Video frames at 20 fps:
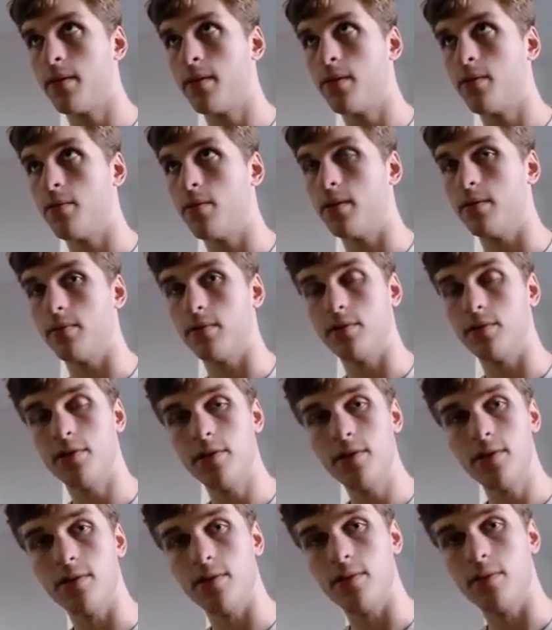what it will
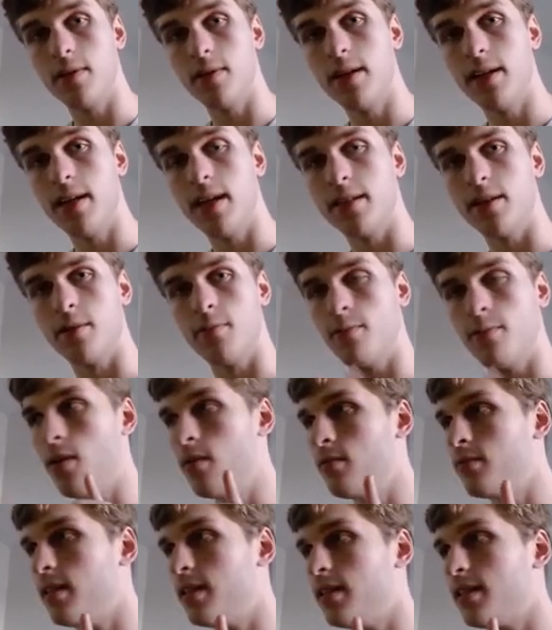do is it
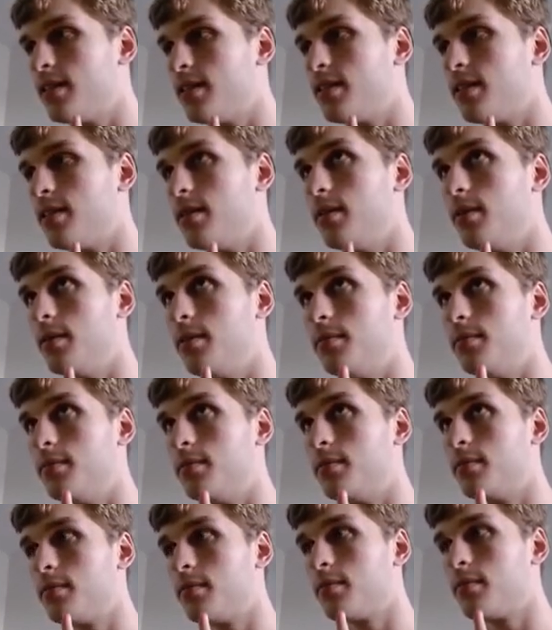won't let us
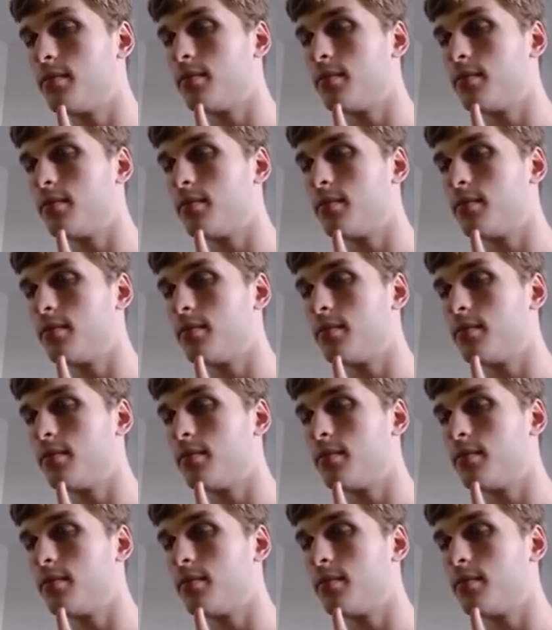um,